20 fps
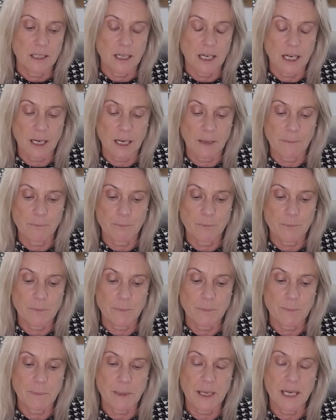
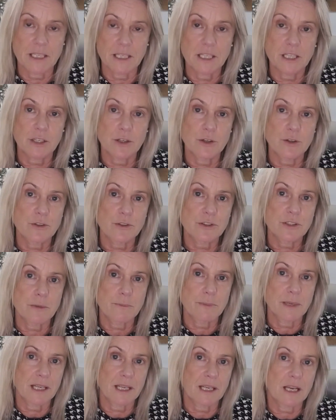But it could also
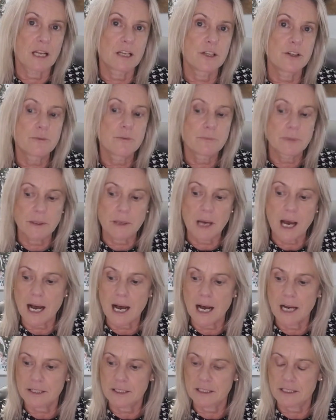be a little bit
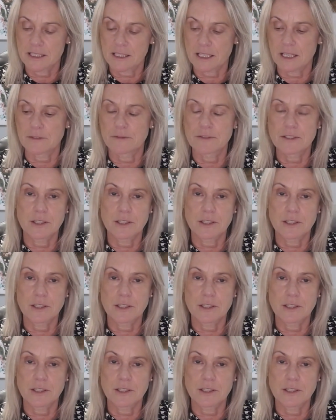harder stuff.